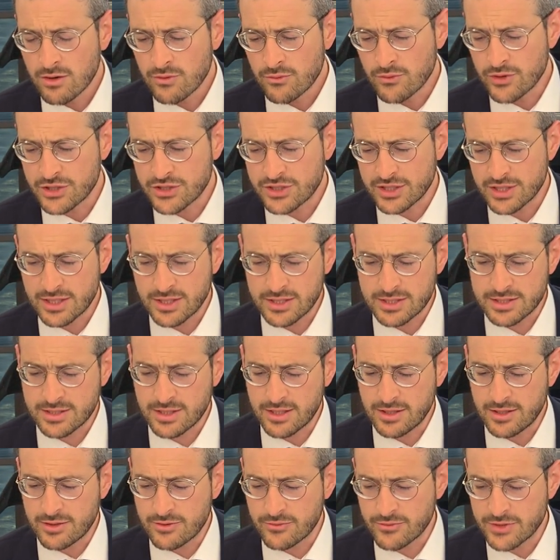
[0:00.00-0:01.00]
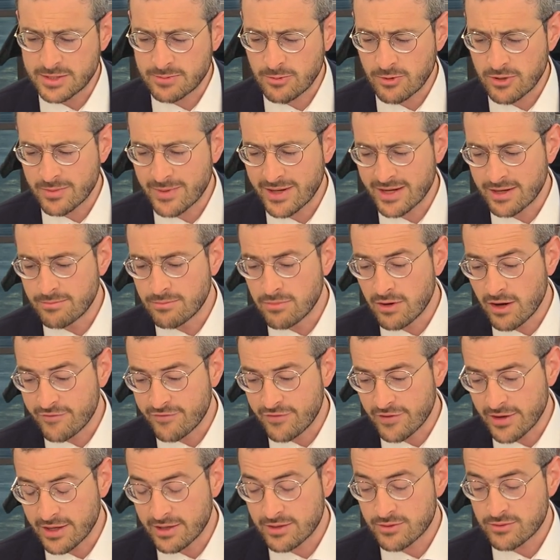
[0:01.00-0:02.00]
which is uh, we spoke about a
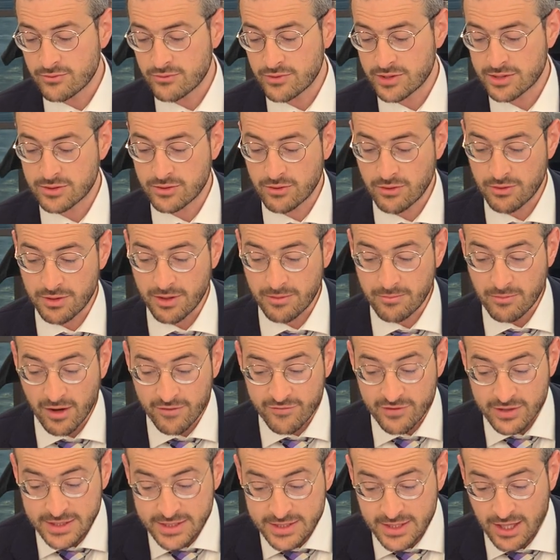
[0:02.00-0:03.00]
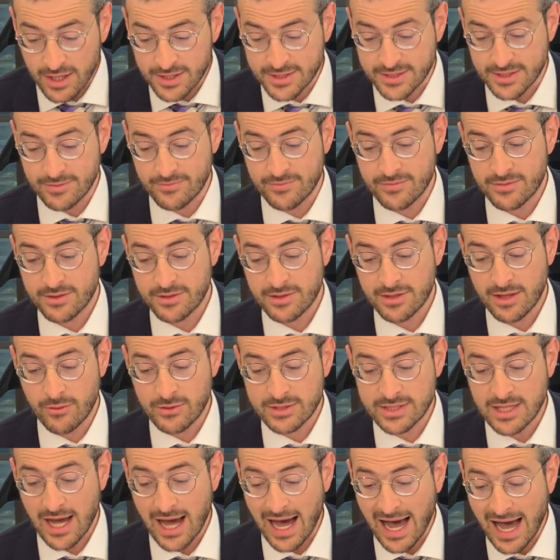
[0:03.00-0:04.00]
mavoi, what's called a mavoi sasim, that
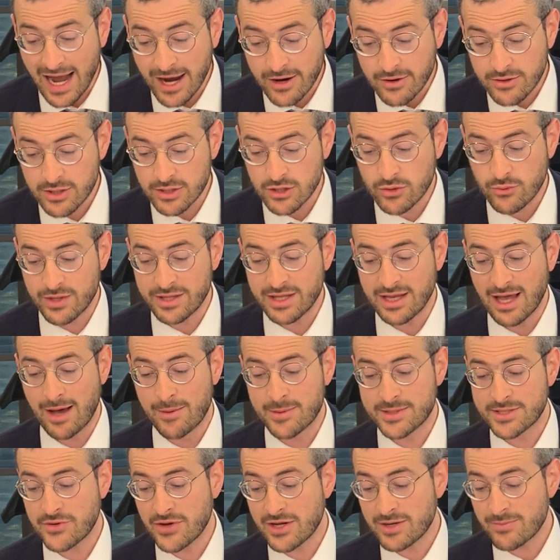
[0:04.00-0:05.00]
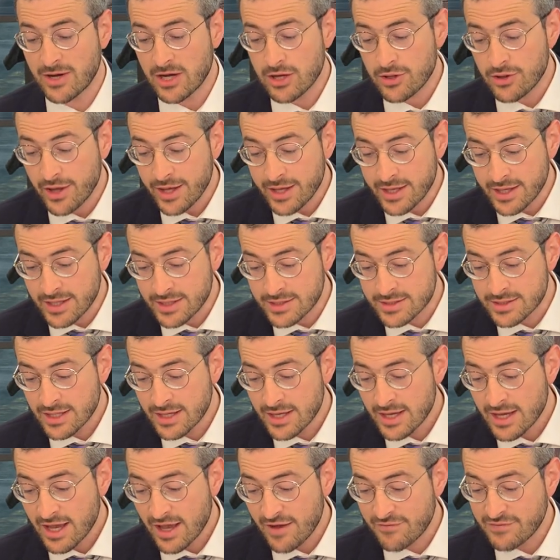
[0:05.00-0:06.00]
was higher than twenty hours. So we had a machlekes
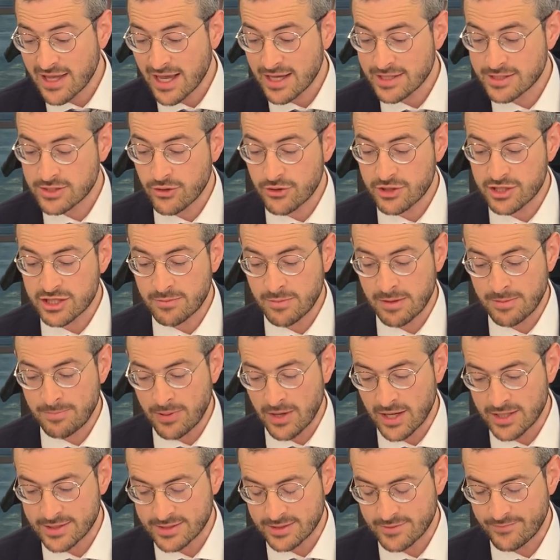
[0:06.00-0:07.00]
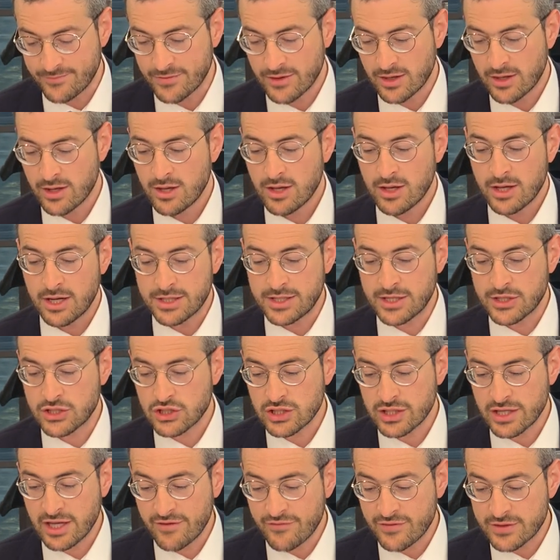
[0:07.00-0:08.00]
if that's going to be possible.
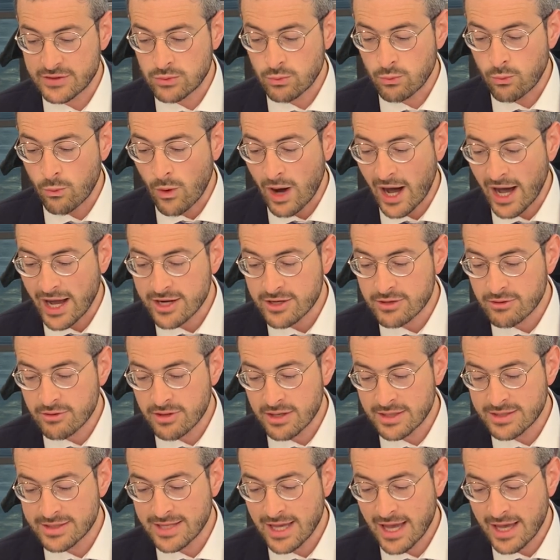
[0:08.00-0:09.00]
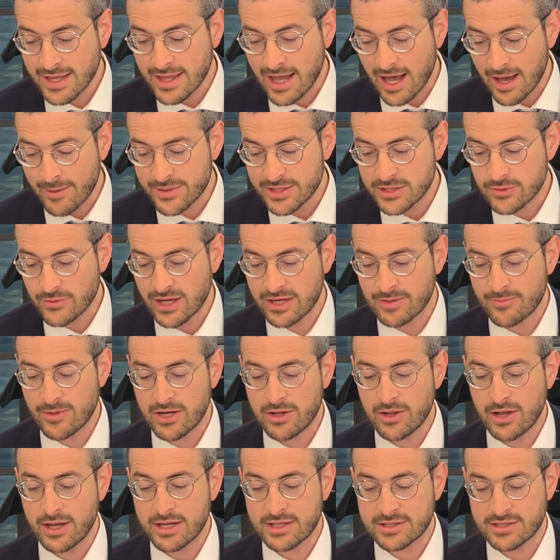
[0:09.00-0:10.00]
Additionally, if it's wider than ten amos, we had a
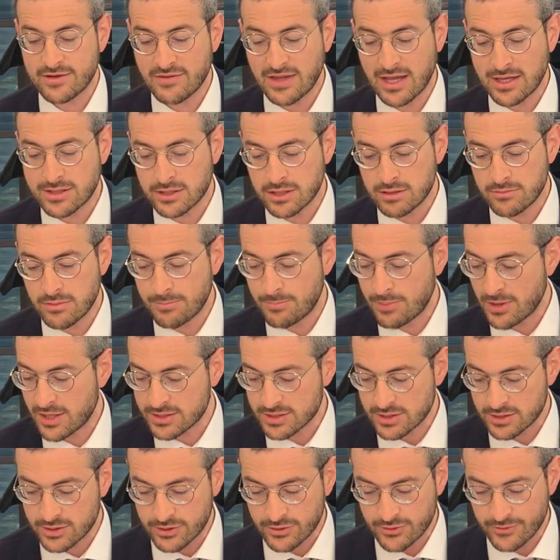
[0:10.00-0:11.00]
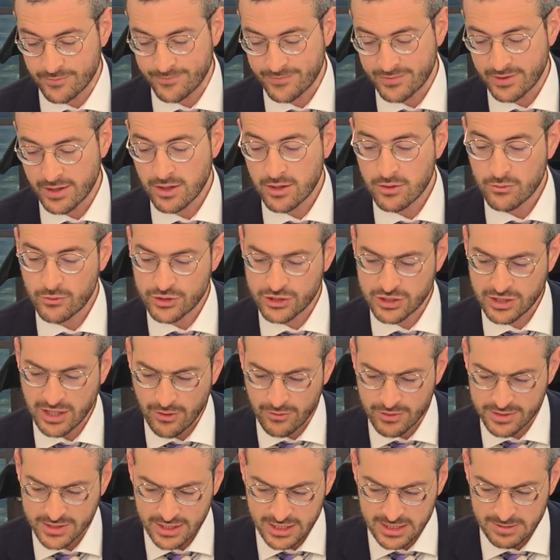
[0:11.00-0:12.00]
machlekes if that's going to be possible too, which
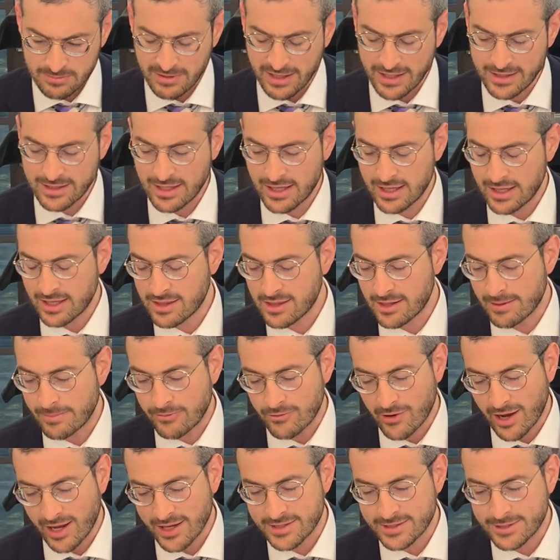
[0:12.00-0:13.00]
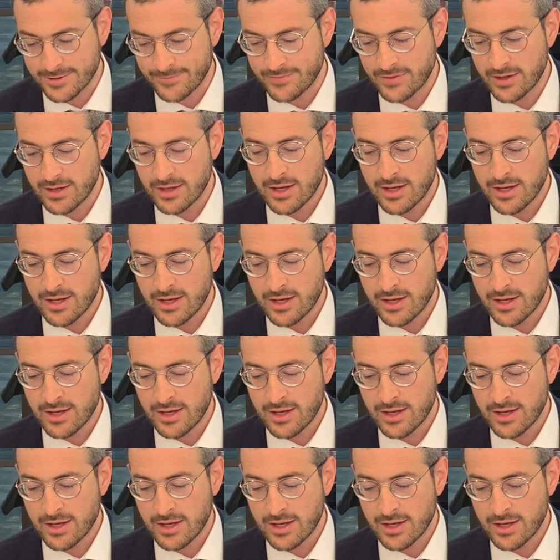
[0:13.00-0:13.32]
that was explained in the brisa.